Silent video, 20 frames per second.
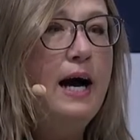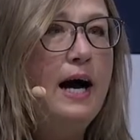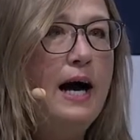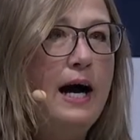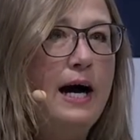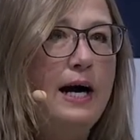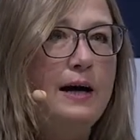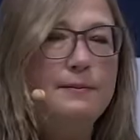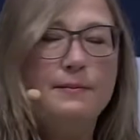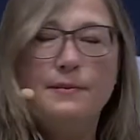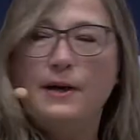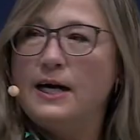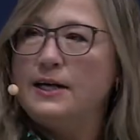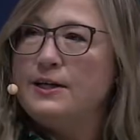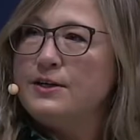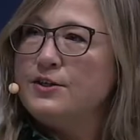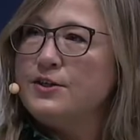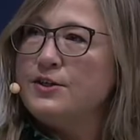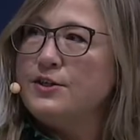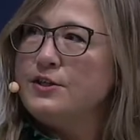
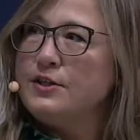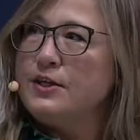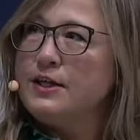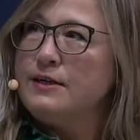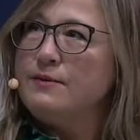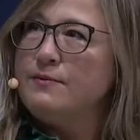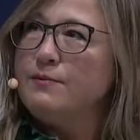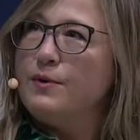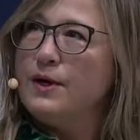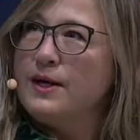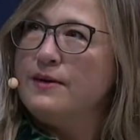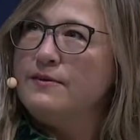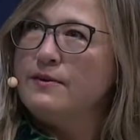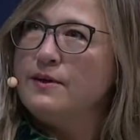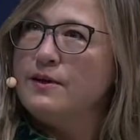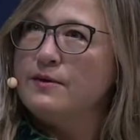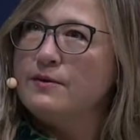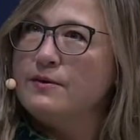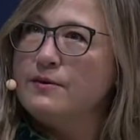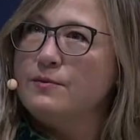Understood. One of
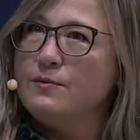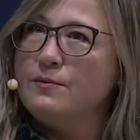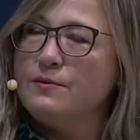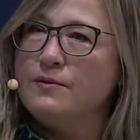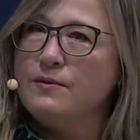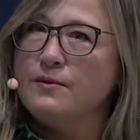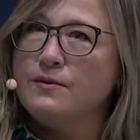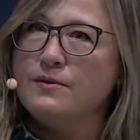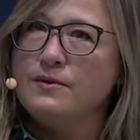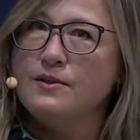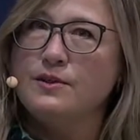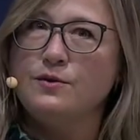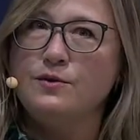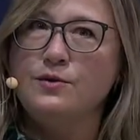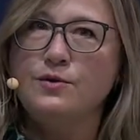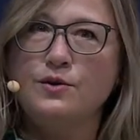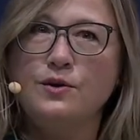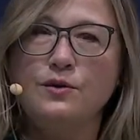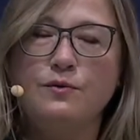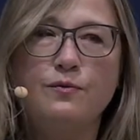the
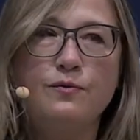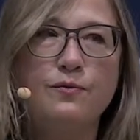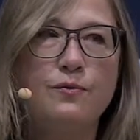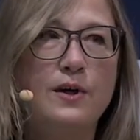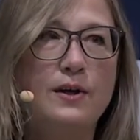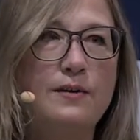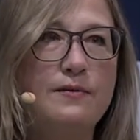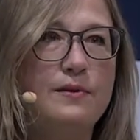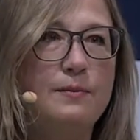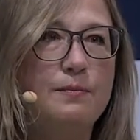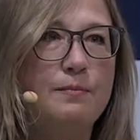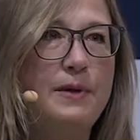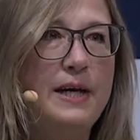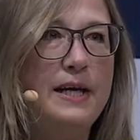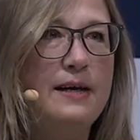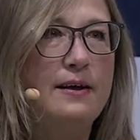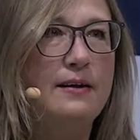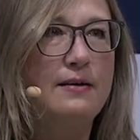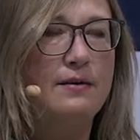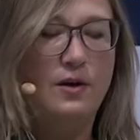one of the
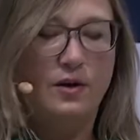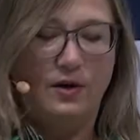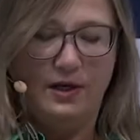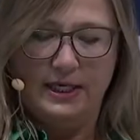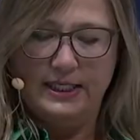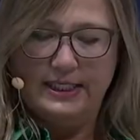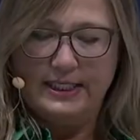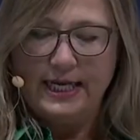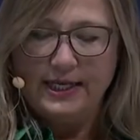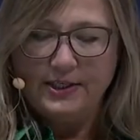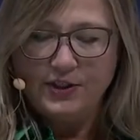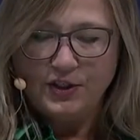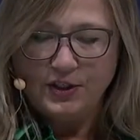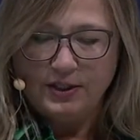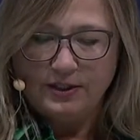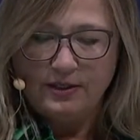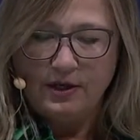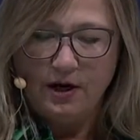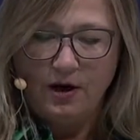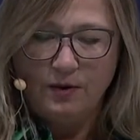big
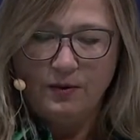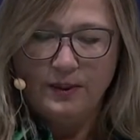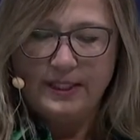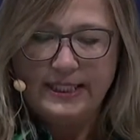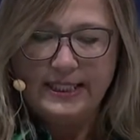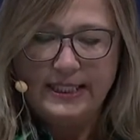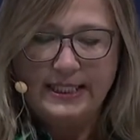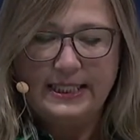contention always